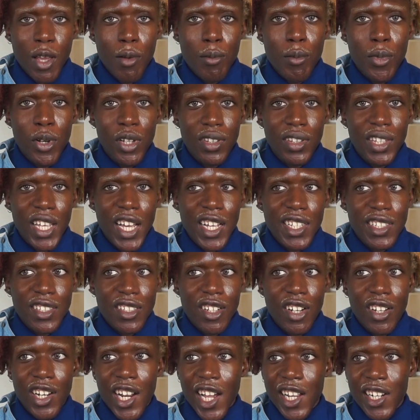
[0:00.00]
But thanks
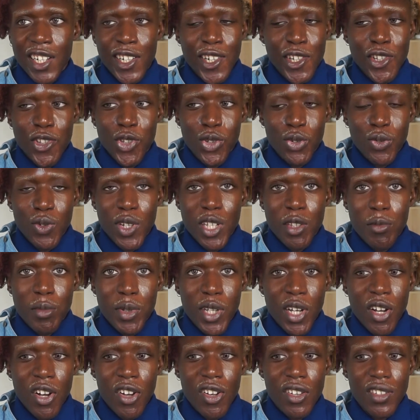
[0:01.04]
God I didn't do it,
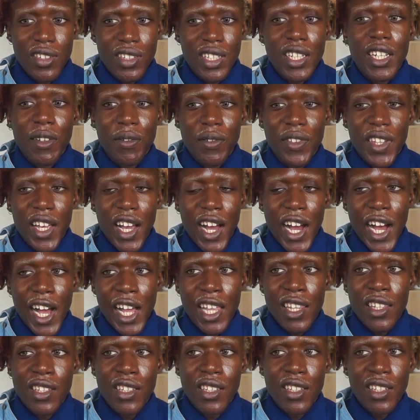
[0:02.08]
because if they
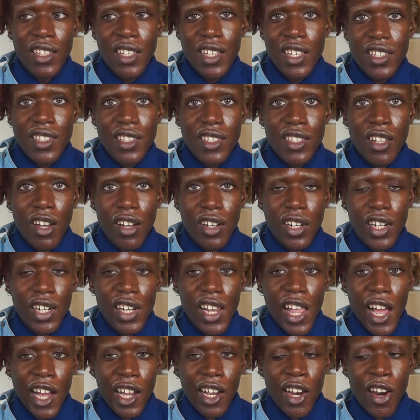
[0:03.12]
had started
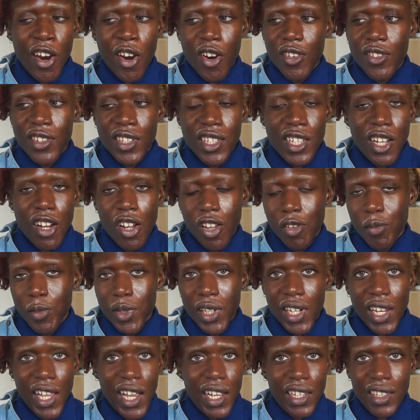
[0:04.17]
like cursing on me
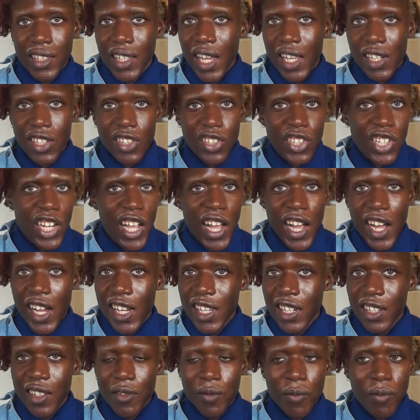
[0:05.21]
like that,
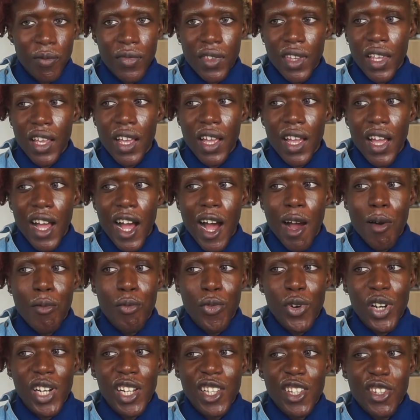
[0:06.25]
child, I'm
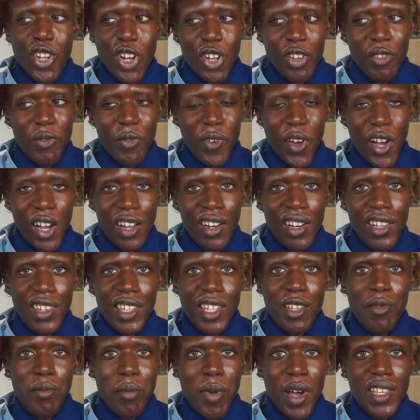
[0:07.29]
really non-violent
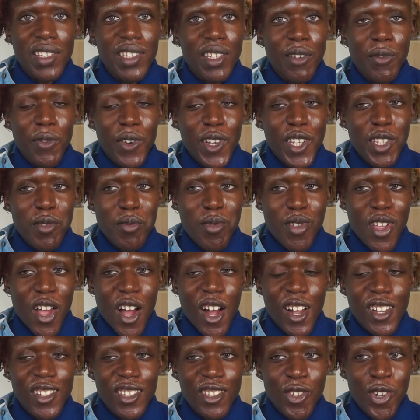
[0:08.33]
and pacifist, but I
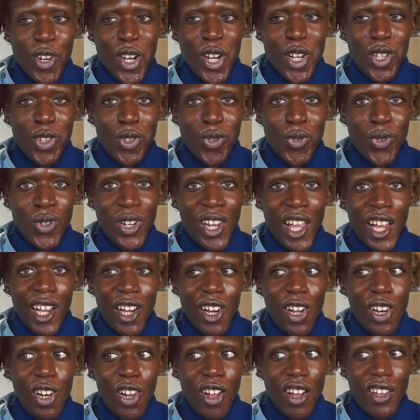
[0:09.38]
was going through like
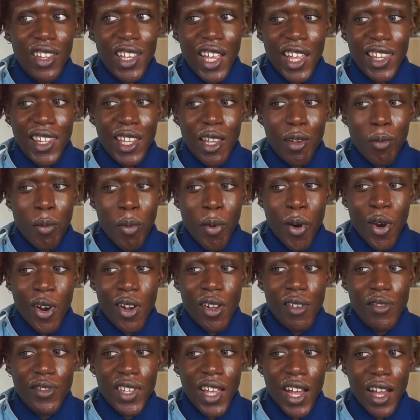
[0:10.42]
a lot at that period
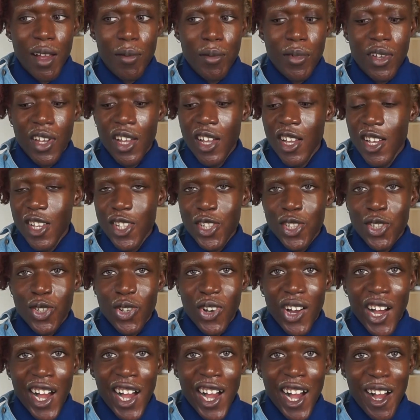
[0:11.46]
of time. So
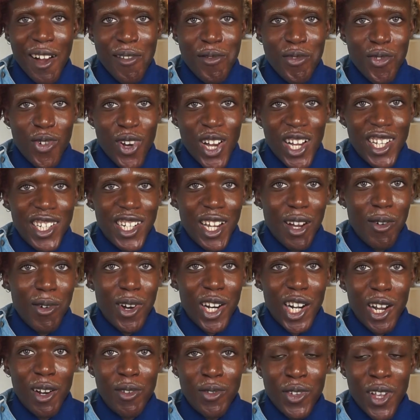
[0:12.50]
I have no idea
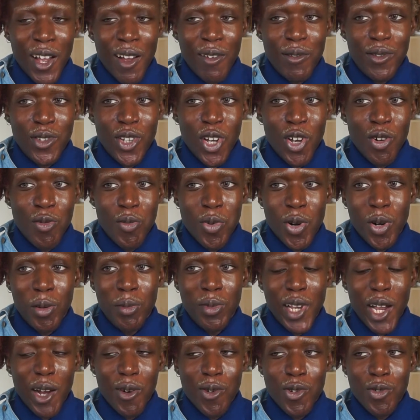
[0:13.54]
what I would have done.
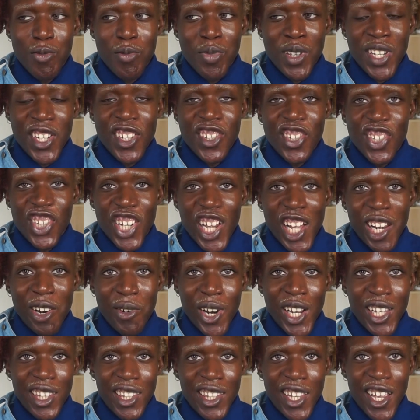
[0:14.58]
Probably I would be in jail
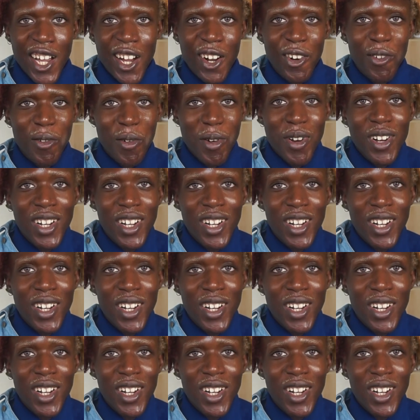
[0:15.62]
right now.